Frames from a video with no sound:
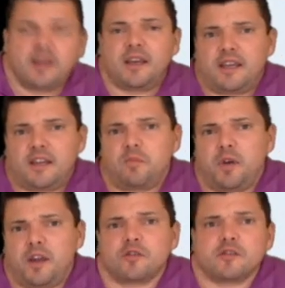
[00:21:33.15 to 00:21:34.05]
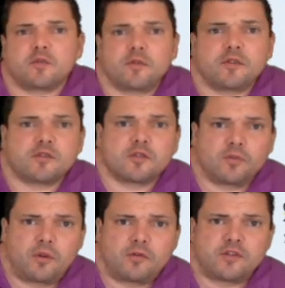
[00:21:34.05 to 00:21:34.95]
In patients with
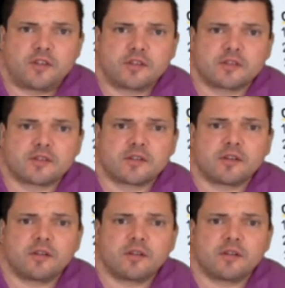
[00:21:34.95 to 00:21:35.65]
cirrhosis,